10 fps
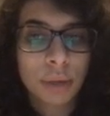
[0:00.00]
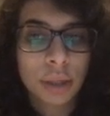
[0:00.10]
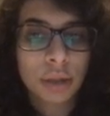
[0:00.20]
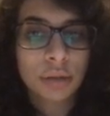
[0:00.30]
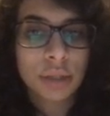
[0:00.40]
what
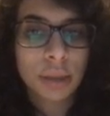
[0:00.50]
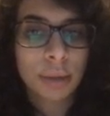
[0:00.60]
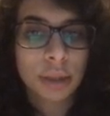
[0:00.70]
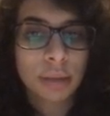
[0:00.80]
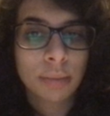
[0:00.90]
can you say
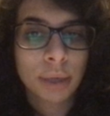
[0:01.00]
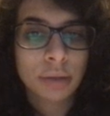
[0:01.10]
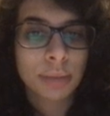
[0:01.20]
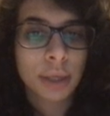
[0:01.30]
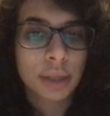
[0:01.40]
about the
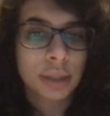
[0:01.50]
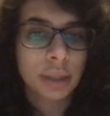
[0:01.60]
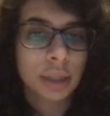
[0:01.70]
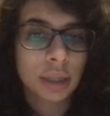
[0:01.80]
amount deposited